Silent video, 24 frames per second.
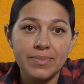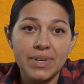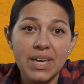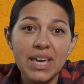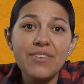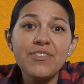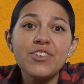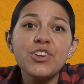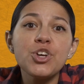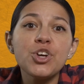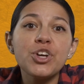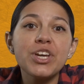
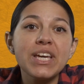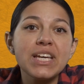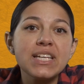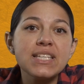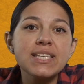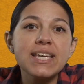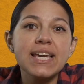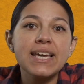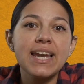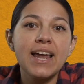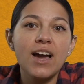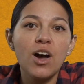Even your kids
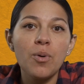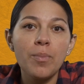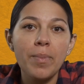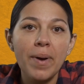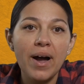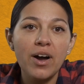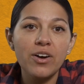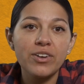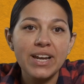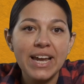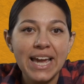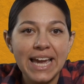can help
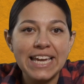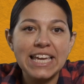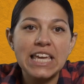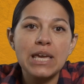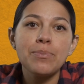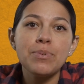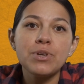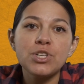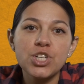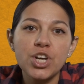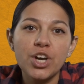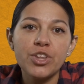out and
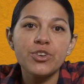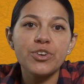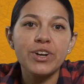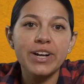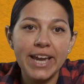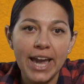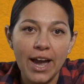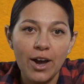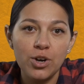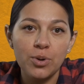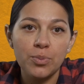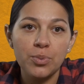keep each other
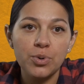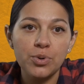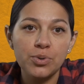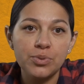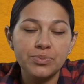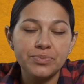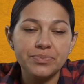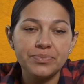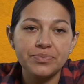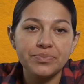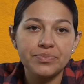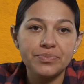accountable.
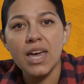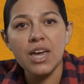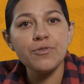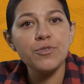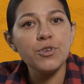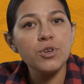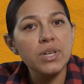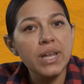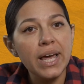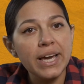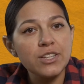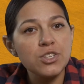If
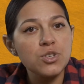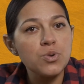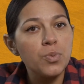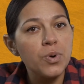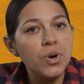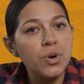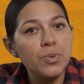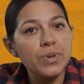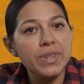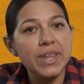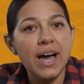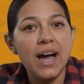you'd like to
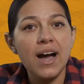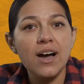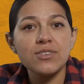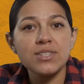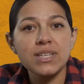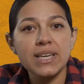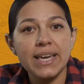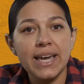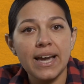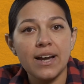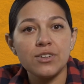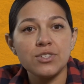work with a
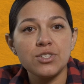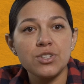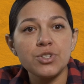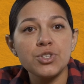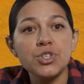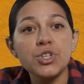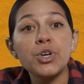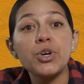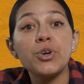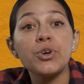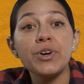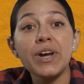housing counselor
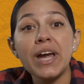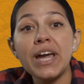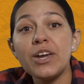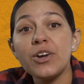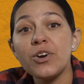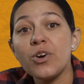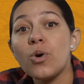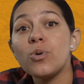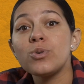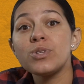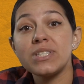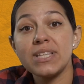to create
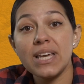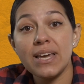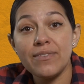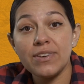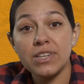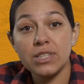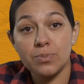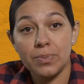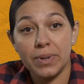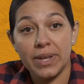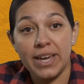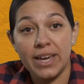your own
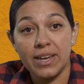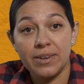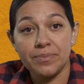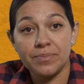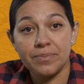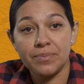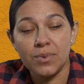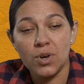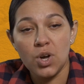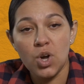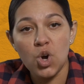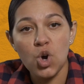savings plan,
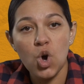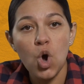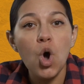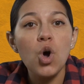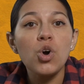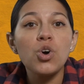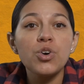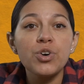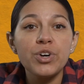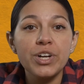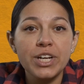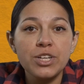call
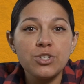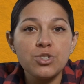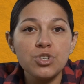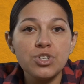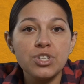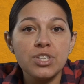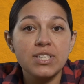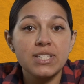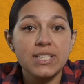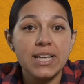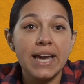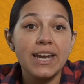Congreso
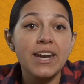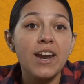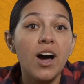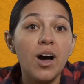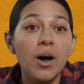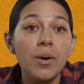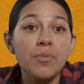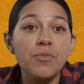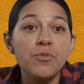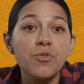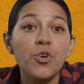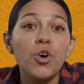to sign
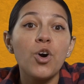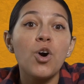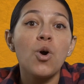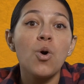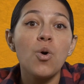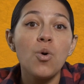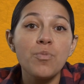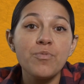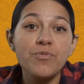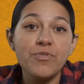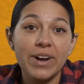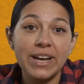up for our
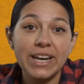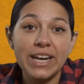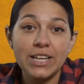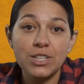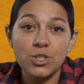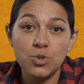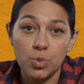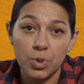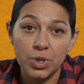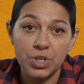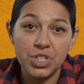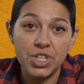home
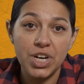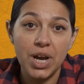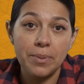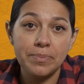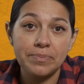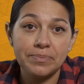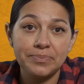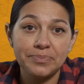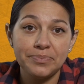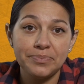finance workshop.